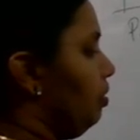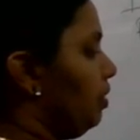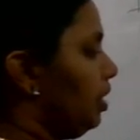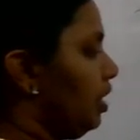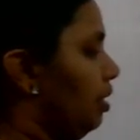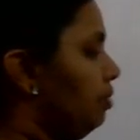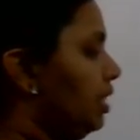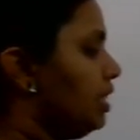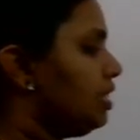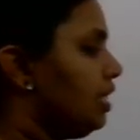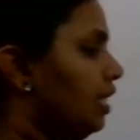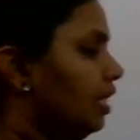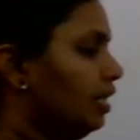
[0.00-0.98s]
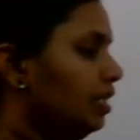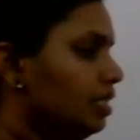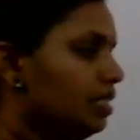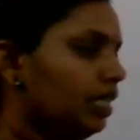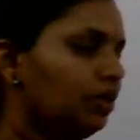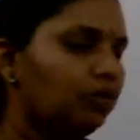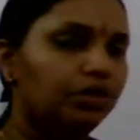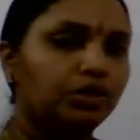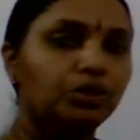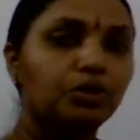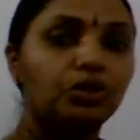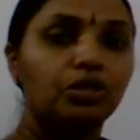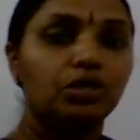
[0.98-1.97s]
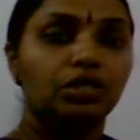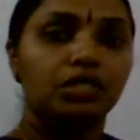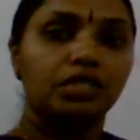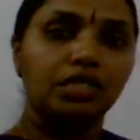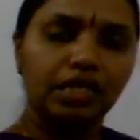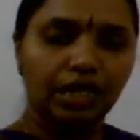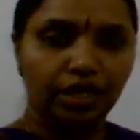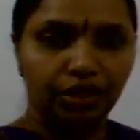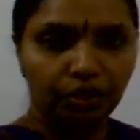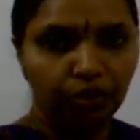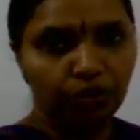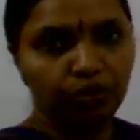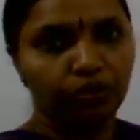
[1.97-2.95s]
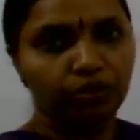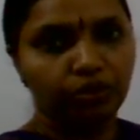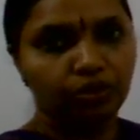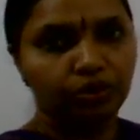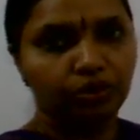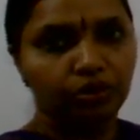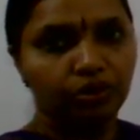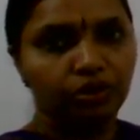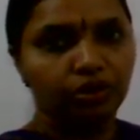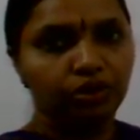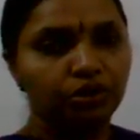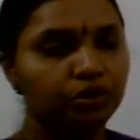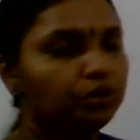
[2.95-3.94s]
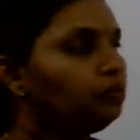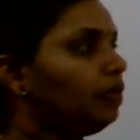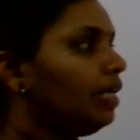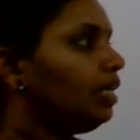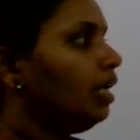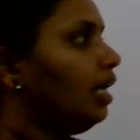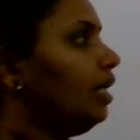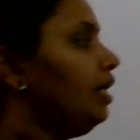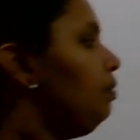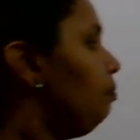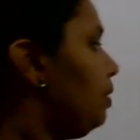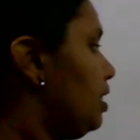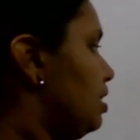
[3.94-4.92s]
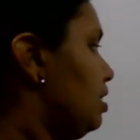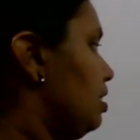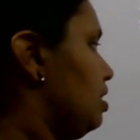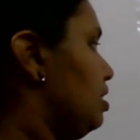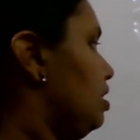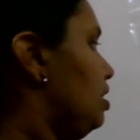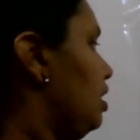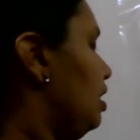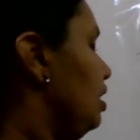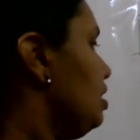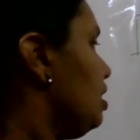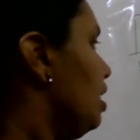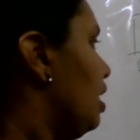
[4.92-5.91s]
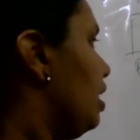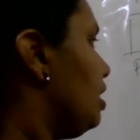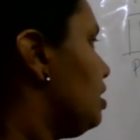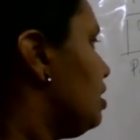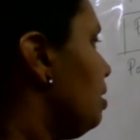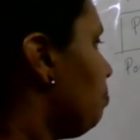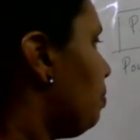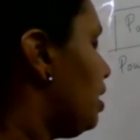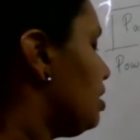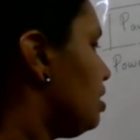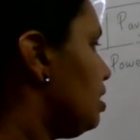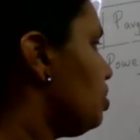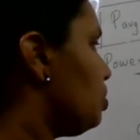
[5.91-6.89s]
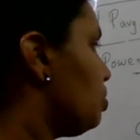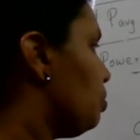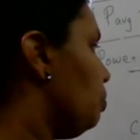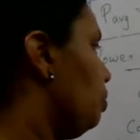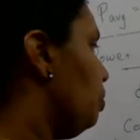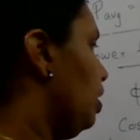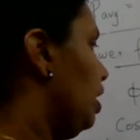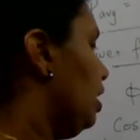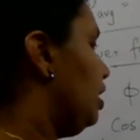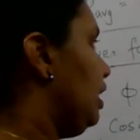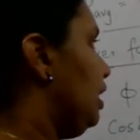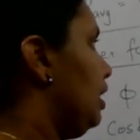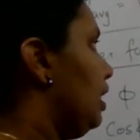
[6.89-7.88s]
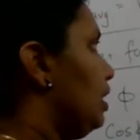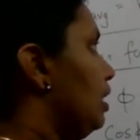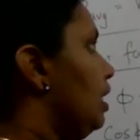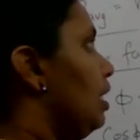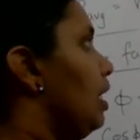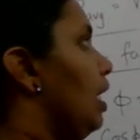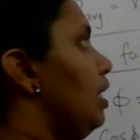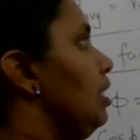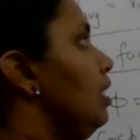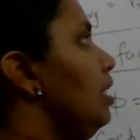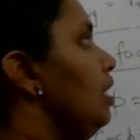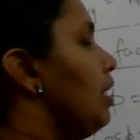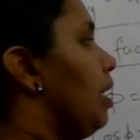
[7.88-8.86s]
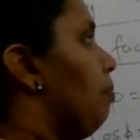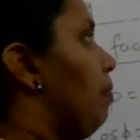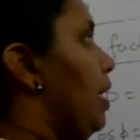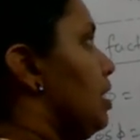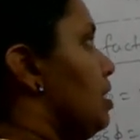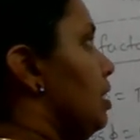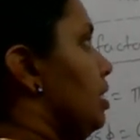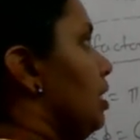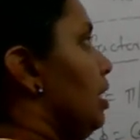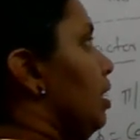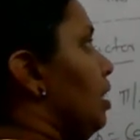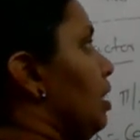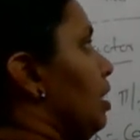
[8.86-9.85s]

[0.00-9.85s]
over complete cycle is equal to 0. So when current passes, that is AC passes through the inductor and capacitor,